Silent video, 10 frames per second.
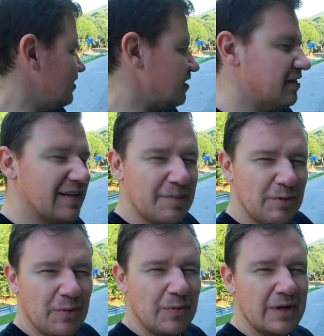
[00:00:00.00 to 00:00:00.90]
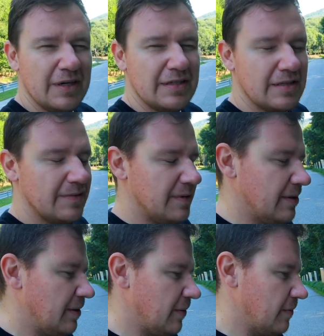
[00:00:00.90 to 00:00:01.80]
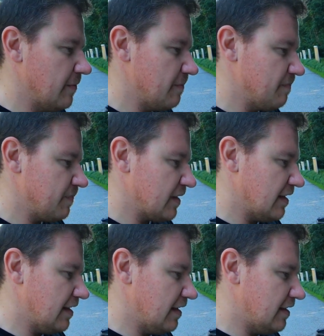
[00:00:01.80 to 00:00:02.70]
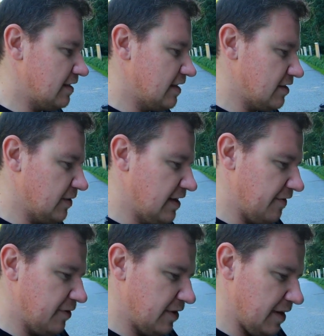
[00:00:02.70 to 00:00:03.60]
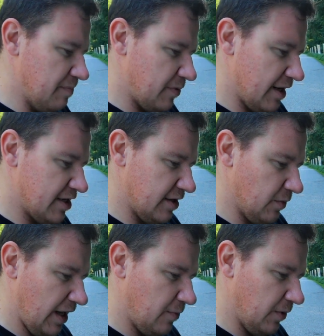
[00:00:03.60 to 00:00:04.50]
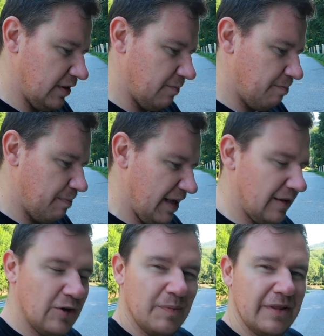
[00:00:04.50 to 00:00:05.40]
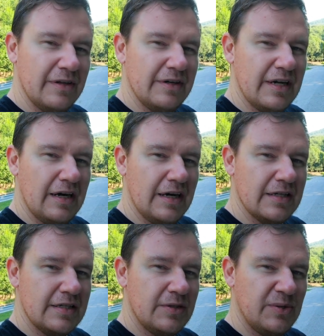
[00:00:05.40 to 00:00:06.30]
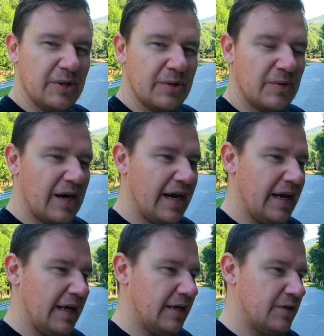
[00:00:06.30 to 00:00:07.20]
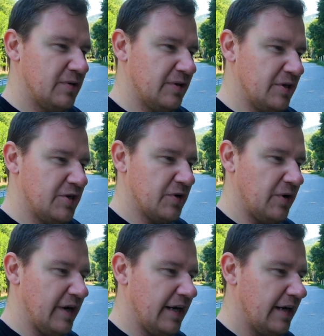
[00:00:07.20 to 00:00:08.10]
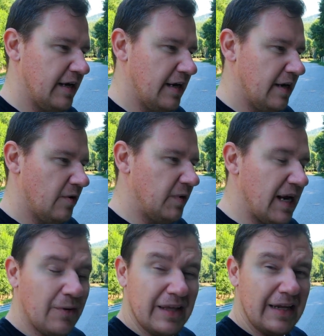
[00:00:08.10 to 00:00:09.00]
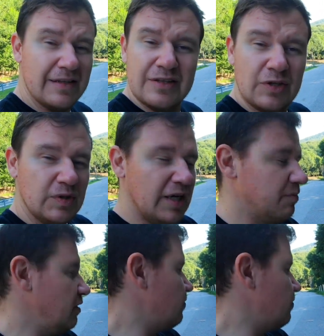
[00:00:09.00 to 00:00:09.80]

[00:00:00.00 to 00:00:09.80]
just a couple of words, you know, just to give you the impression like what the pedal commander does to your riding, to your joy. Without that, don't get me